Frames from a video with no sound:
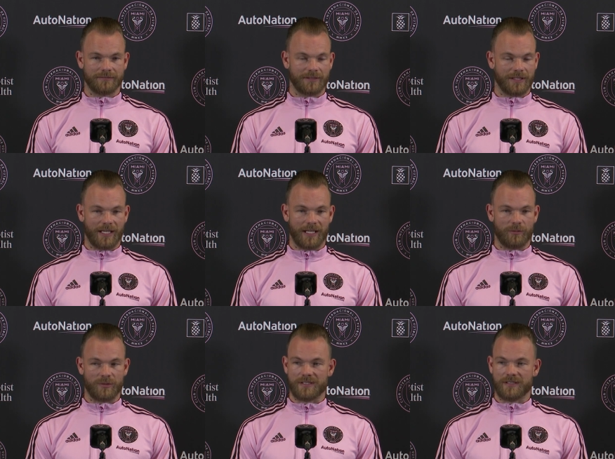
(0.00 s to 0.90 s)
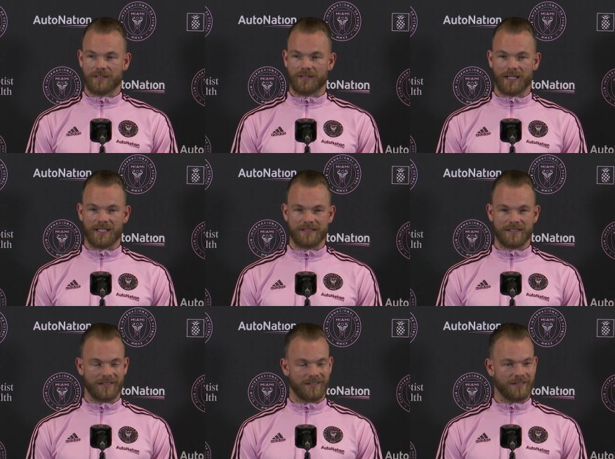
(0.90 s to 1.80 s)
It was nice.
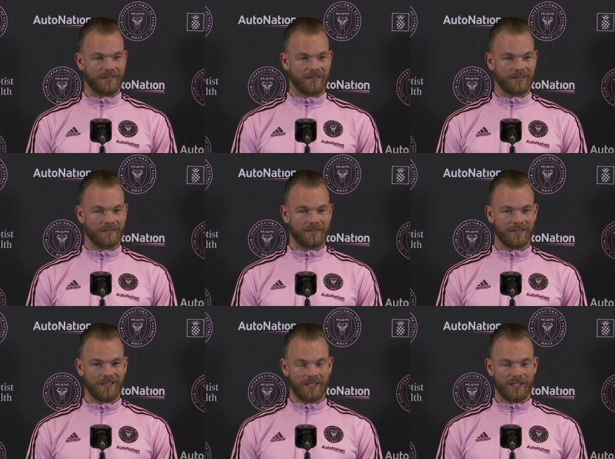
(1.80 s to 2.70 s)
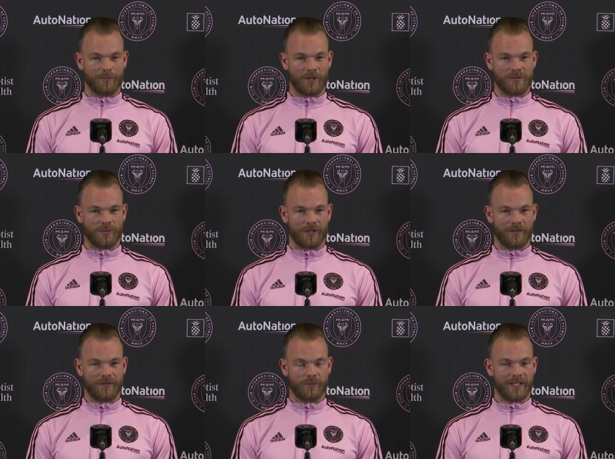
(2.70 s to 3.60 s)
The boys were
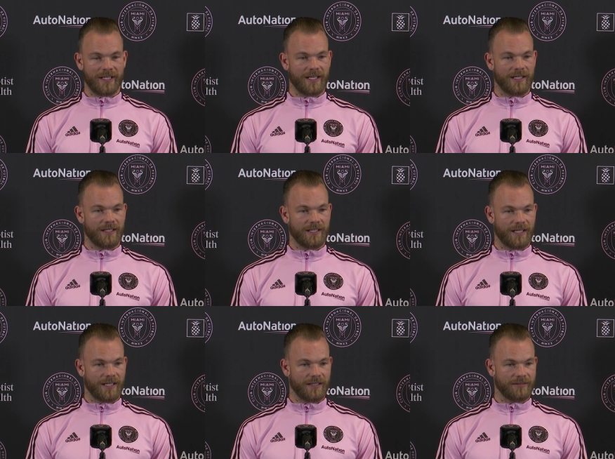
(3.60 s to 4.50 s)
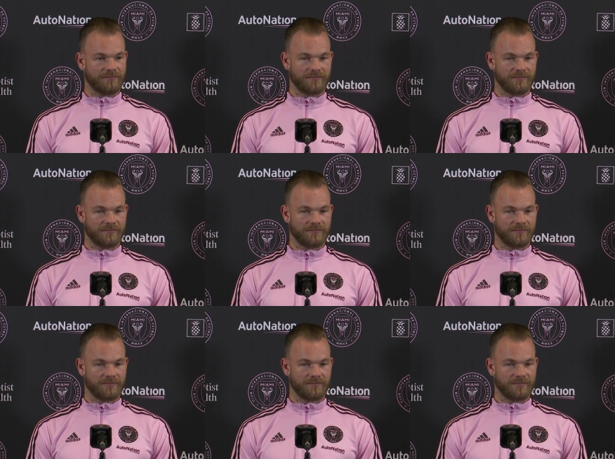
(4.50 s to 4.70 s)
off the weekend and